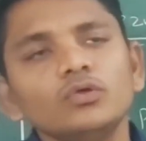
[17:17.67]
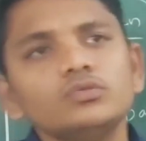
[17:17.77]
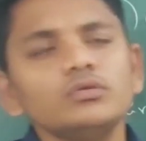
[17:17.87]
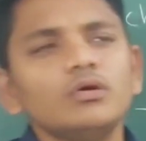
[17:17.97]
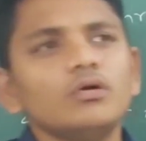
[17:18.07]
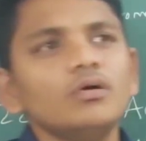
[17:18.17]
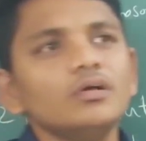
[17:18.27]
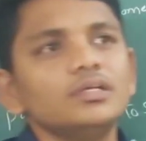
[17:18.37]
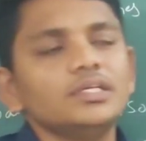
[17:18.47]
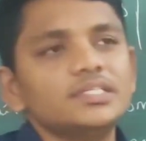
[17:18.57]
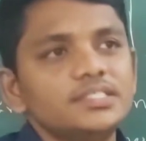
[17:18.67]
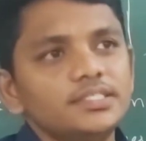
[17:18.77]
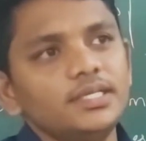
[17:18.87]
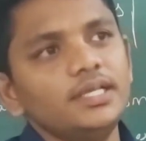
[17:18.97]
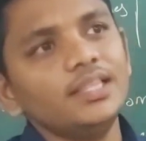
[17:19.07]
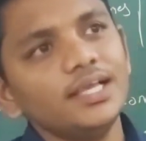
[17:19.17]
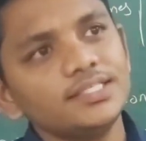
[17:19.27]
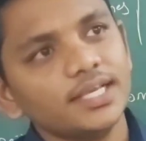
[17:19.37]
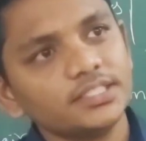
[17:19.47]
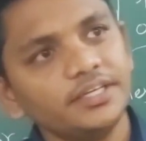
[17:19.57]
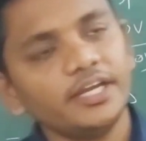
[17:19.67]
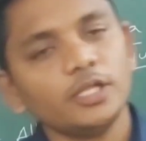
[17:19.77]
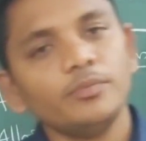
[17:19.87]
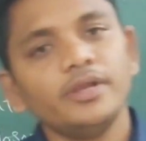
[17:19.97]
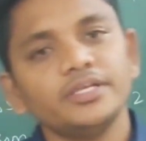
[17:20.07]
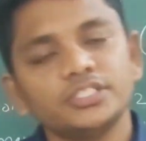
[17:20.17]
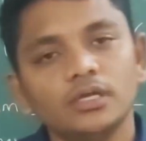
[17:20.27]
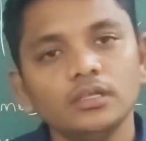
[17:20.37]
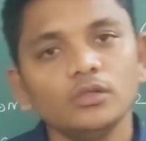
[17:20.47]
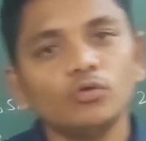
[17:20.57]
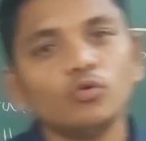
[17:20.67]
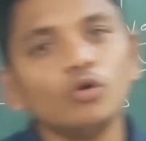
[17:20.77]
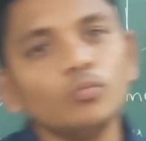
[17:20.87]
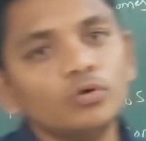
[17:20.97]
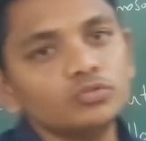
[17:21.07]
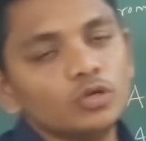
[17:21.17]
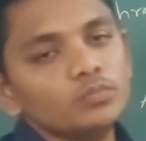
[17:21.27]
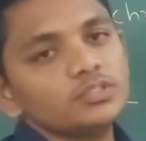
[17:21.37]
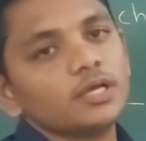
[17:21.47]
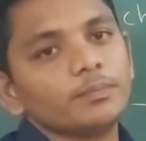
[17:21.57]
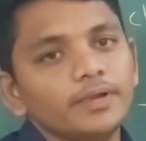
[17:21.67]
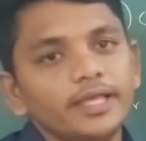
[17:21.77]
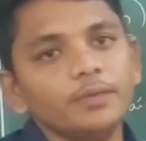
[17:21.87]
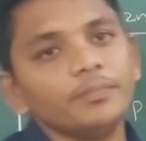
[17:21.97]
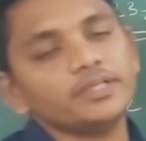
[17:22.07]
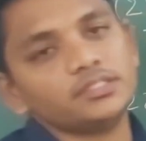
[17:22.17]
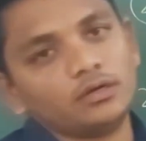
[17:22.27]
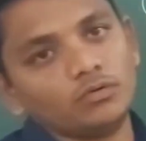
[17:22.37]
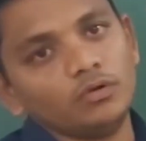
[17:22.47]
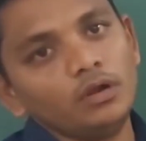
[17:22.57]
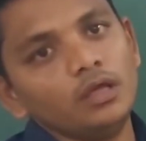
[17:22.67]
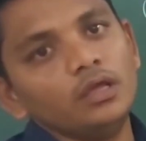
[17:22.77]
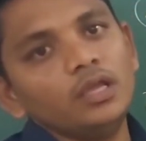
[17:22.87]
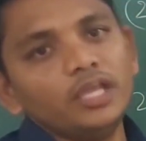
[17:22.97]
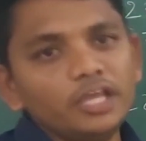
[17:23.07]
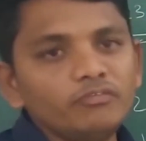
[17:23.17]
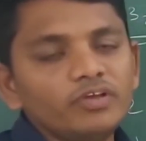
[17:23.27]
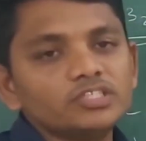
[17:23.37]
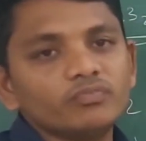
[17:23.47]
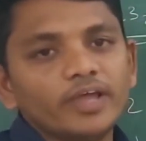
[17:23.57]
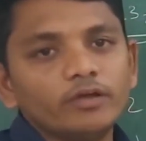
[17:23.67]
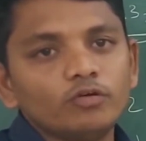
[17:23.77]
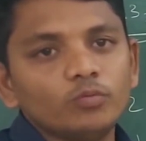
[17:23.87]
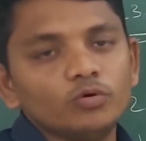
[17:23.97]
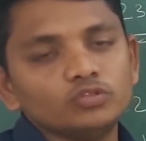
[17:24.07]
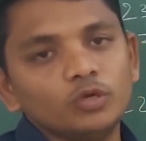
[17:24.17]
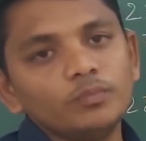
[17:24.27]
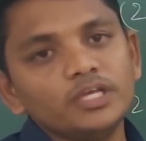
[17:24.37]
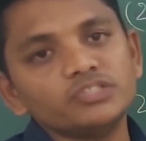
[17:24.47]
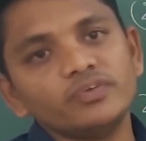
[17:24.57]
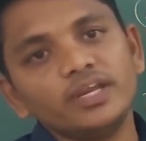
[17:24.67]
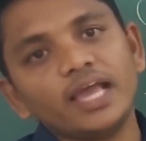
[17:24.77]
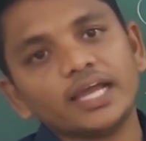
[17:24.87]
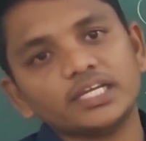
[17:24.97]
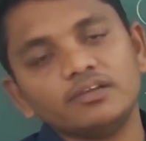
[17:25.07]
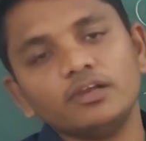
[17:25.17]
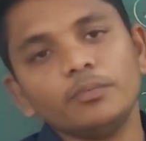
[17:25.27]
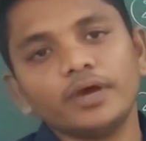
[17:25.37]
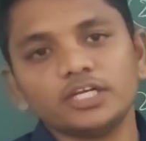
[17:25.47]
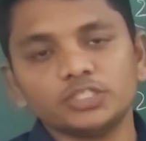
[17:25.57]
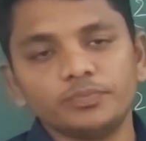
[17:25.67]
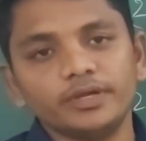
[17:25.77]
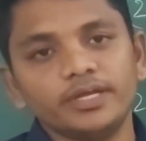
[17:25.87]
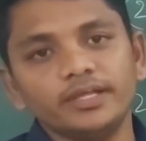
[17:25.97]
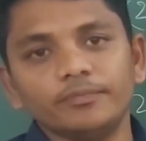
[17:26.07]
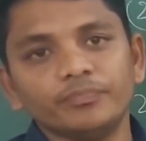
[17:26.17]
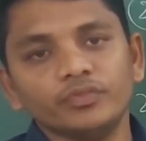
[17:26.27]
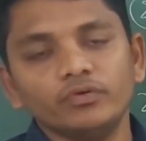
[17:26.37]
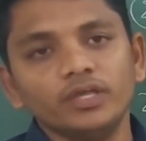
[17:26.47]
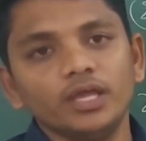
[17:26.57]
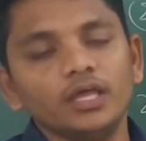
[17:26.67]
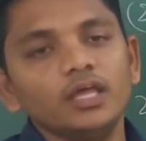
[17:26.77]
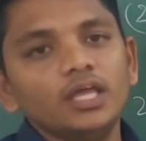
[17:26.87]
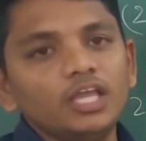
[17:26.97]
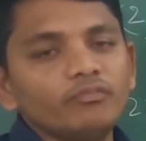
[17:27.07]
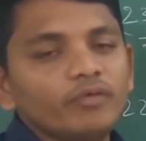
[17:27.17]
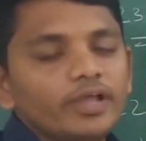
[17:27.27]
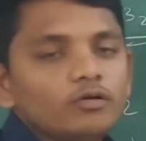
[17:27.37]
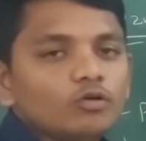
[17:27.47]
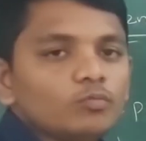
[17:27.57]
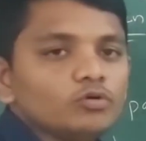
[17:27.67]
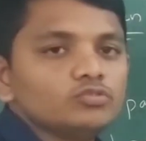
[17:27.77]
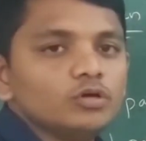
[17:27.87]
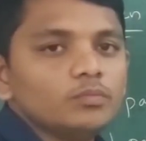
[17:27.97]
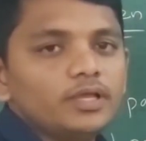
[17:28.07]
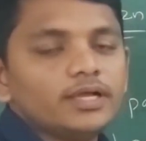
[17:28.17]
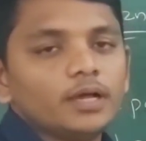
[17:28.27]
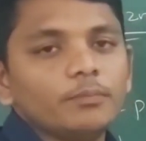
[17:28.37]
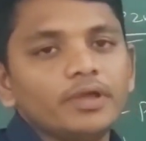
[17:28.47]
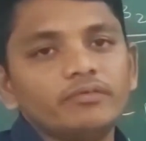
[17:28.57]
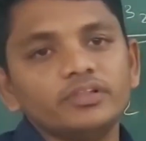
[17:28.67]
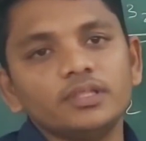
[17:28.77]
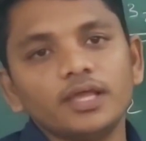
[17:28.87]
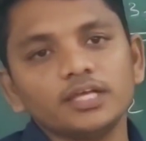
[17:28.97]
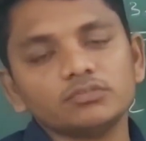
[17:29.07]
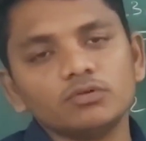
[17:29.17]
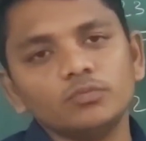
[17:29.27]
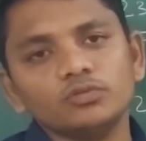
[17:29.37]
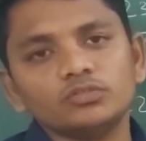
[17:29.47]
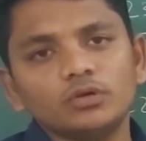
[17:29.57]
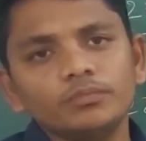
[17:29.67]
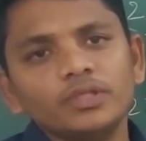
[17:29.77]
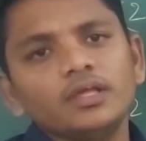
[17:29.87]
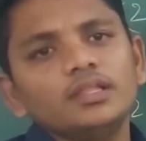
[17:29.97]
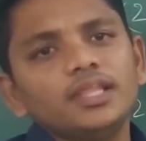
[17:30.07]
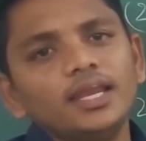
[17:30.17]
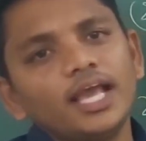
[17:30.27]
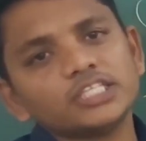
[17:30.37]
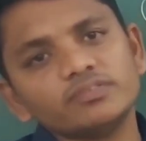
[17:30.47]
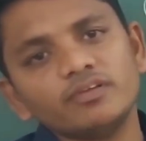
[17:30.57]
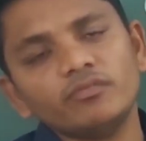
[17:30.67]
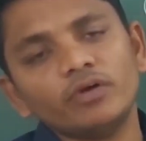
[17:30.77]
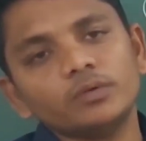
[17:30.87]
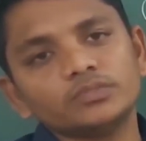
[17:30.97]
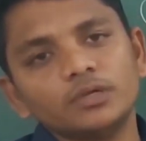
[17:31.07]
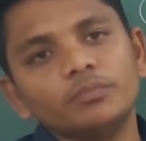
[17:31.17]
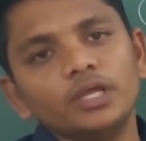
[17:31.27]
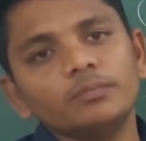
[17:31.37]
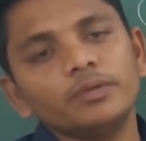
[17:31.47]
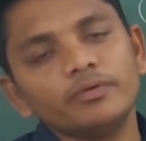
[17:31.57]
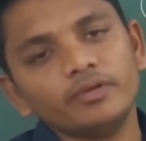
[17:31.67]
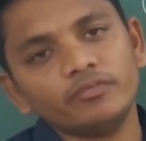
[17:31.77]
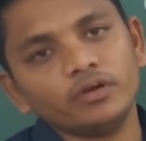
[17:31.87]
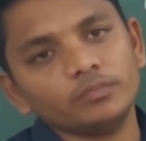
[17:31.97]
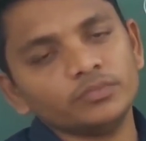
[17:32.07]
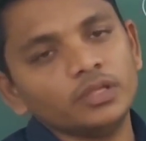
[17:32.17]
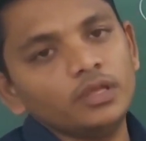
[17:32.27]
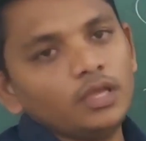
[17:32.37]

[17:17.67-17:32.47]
So in the sex determination, chromosomes are playing major role, in which Y chromosome is very actively participating. Okay. If Y chromosome is combined with the X chromosome, then XY will form and male baby will form.